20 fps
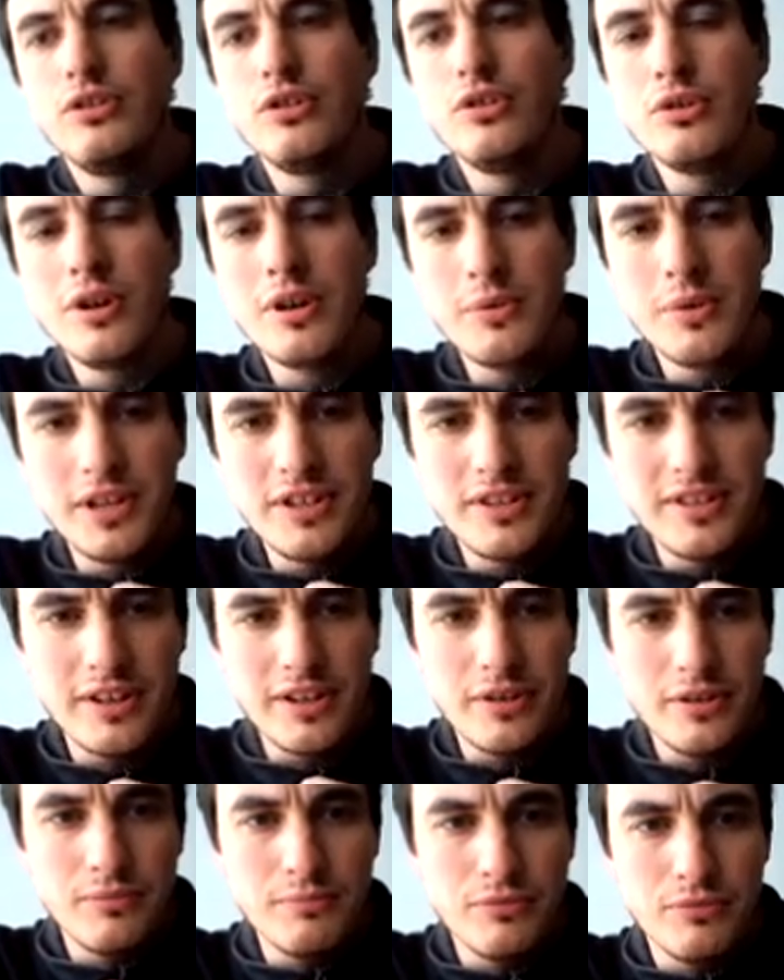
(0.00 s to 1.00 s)
Now I will
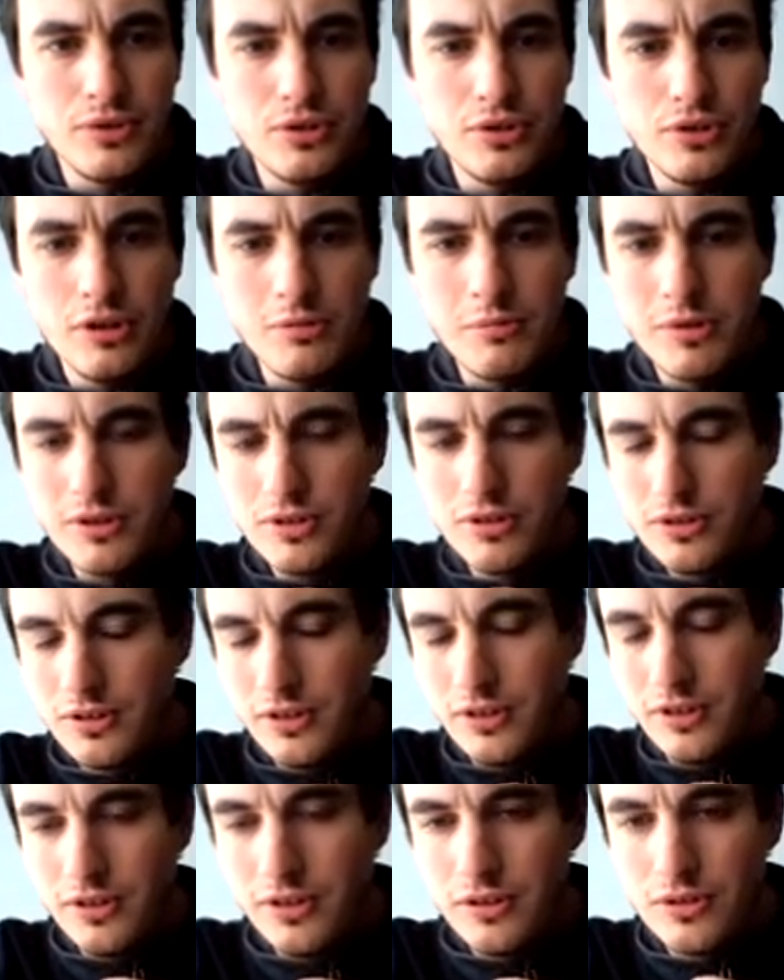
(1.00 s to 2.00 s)
tell you about
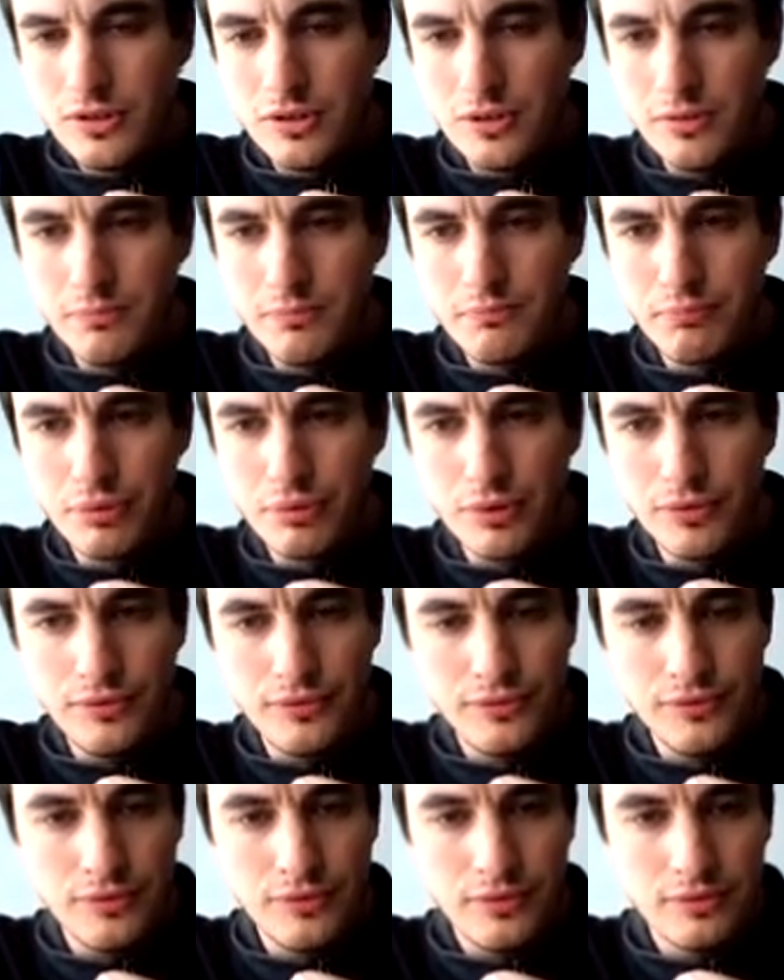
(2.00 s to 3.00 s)
the
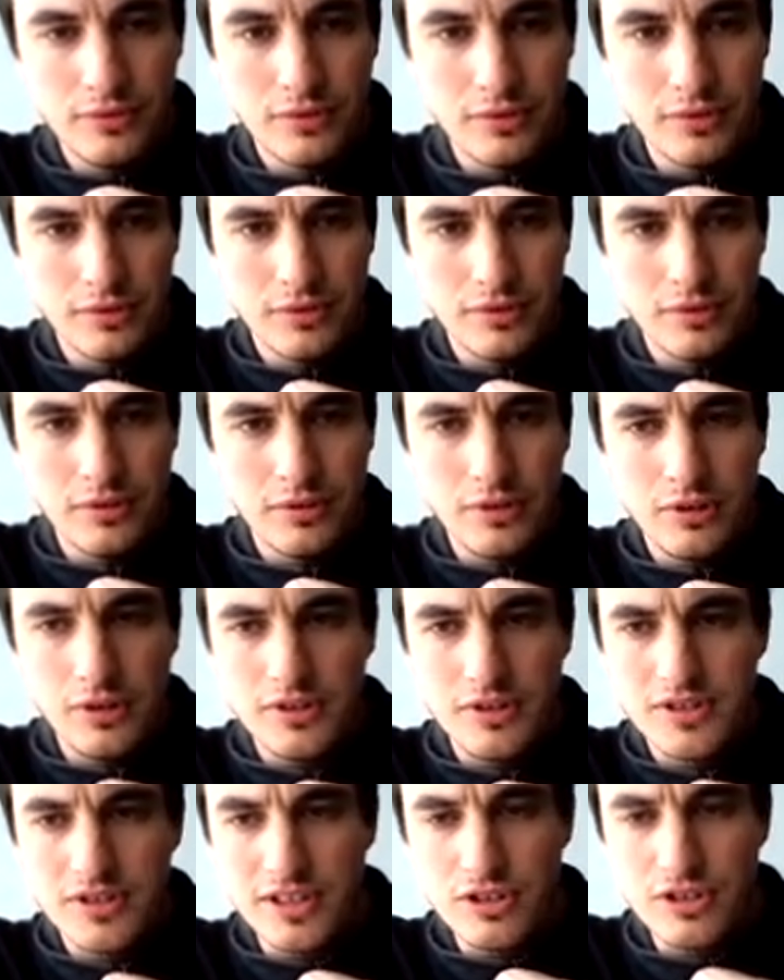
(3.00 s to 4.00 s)

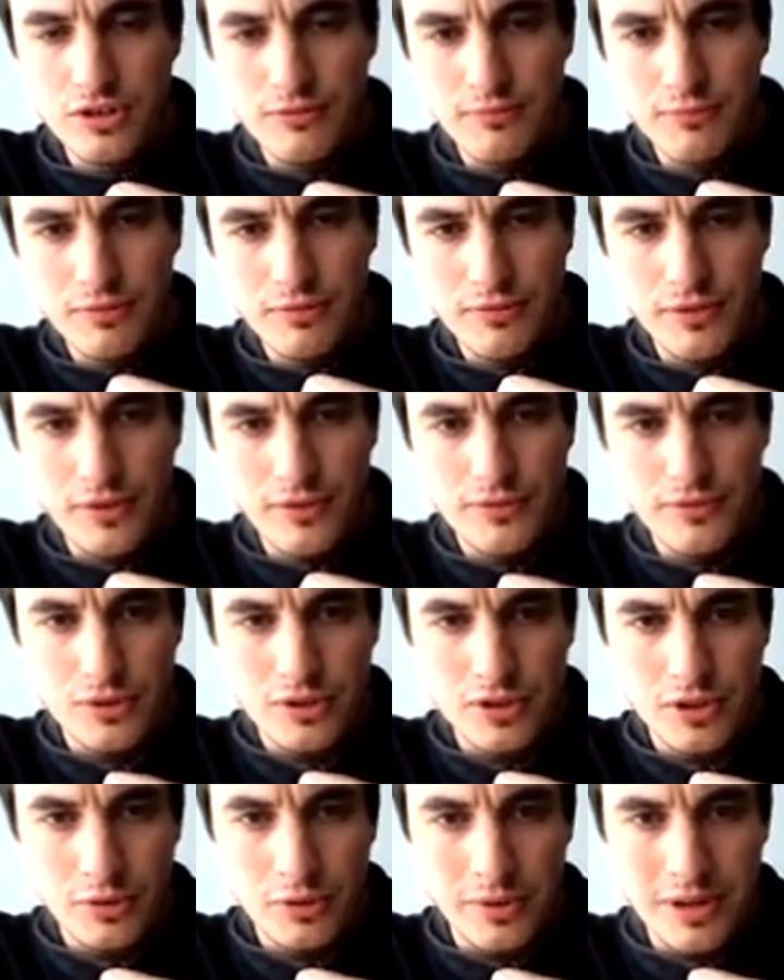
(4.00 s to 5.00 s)
sketch of proof of
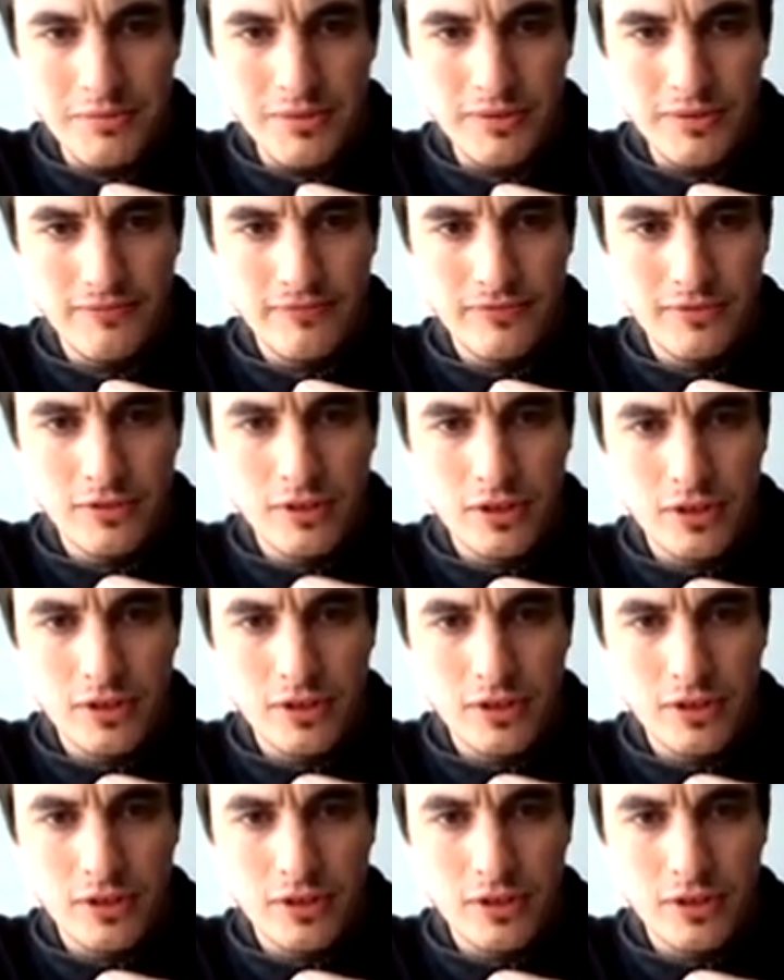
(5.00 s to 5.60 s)
the theorem.